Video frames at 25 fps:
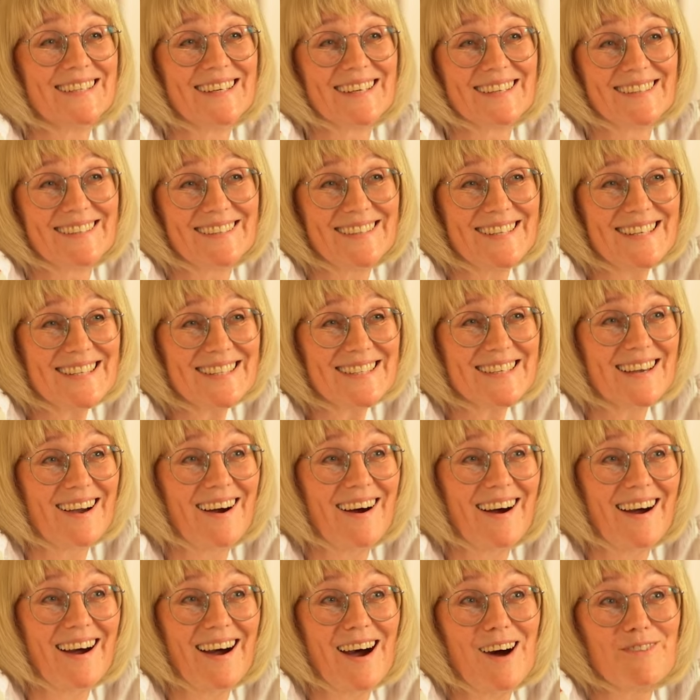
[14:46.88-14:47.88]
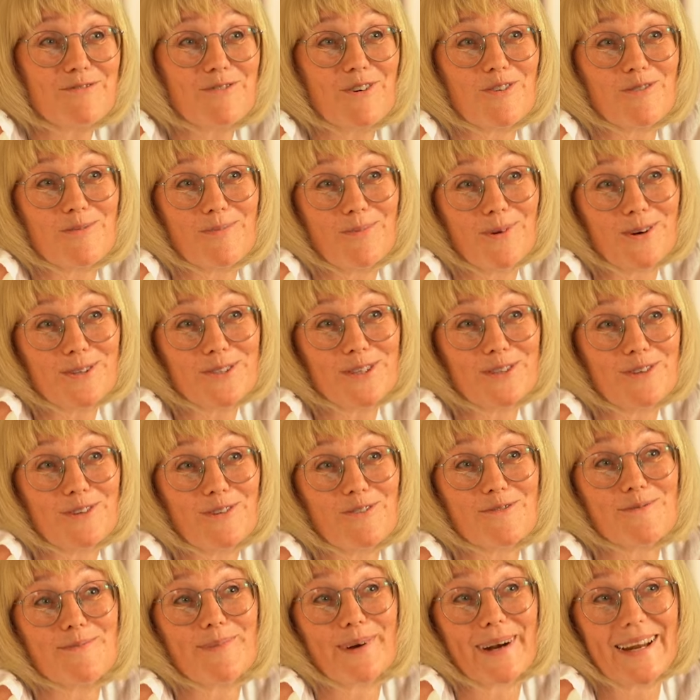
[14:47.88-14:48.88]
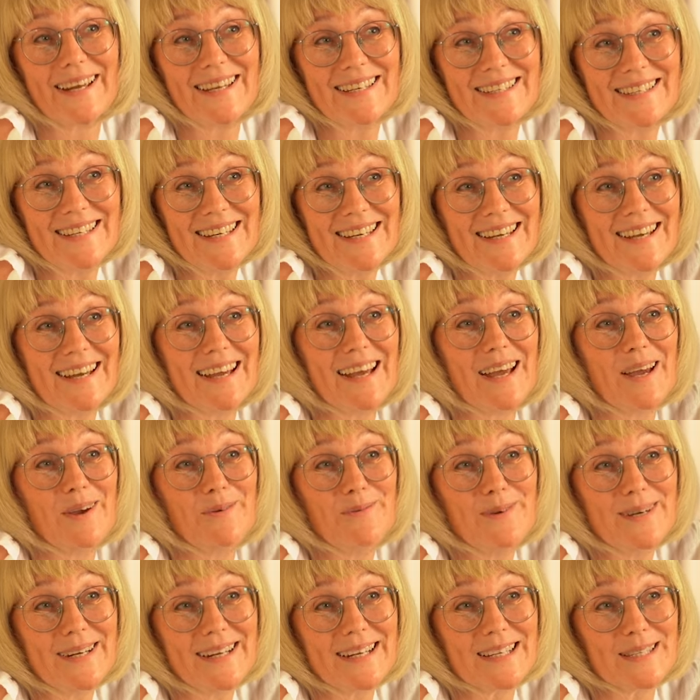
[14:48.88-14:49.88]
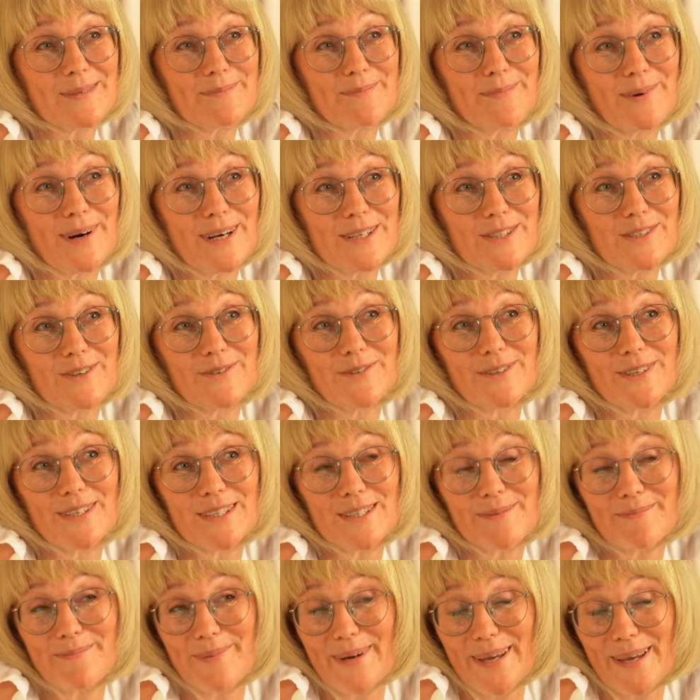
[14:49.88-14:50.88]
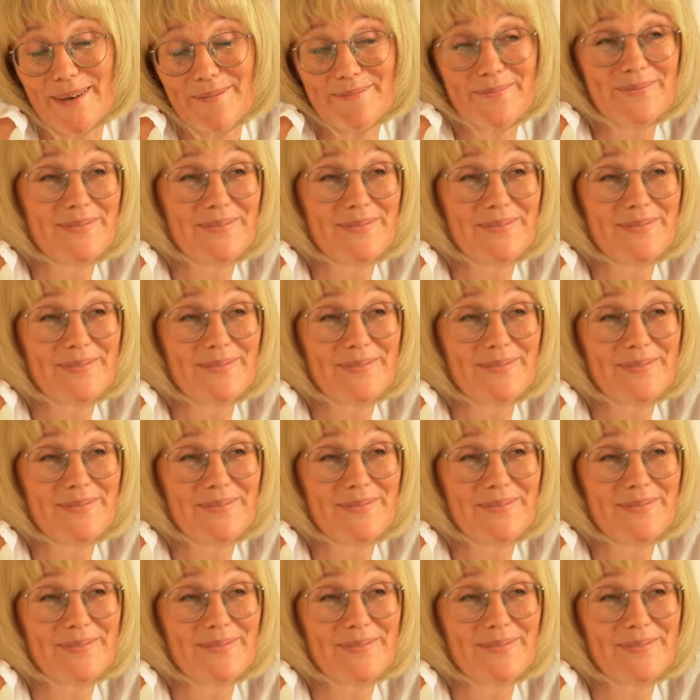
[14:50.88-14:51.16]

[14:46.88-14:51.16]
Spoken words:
get this, half of bottle of brandy a week as part of his pay.